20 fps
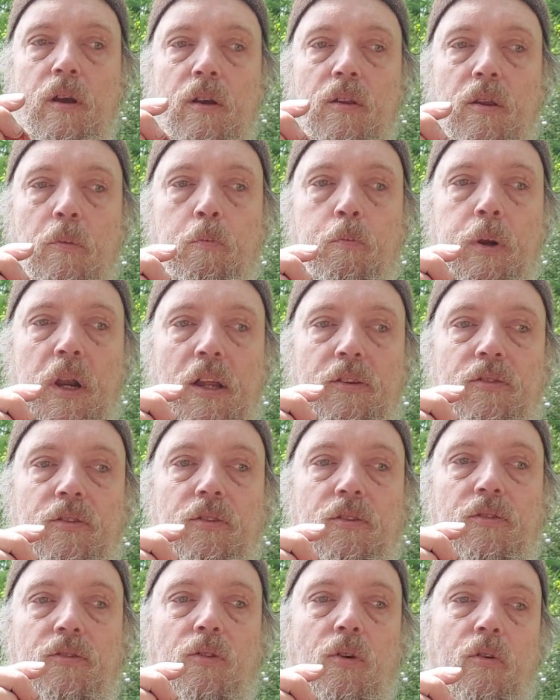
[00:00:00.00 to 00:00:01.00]
the
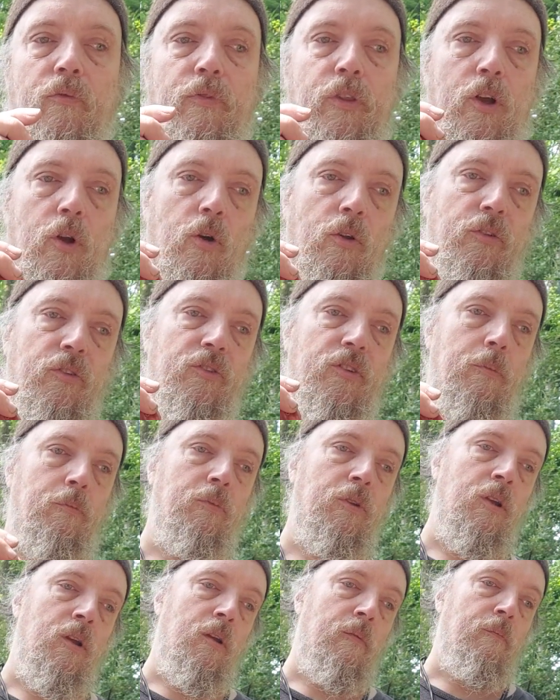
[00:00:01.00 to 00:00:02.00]
pluses of the
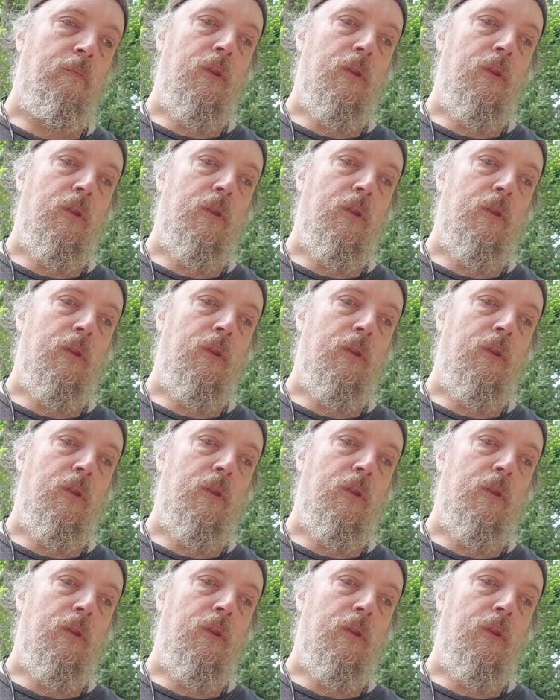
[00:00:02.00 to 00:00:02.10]
concept.